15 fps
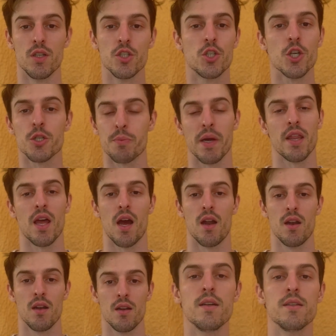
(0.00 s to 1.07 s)
just by that.
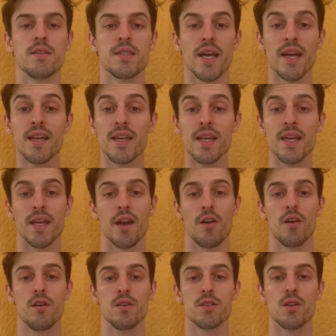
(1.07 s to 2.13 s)
Technique
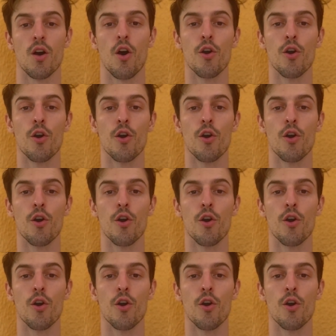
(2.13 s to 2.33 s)
errors are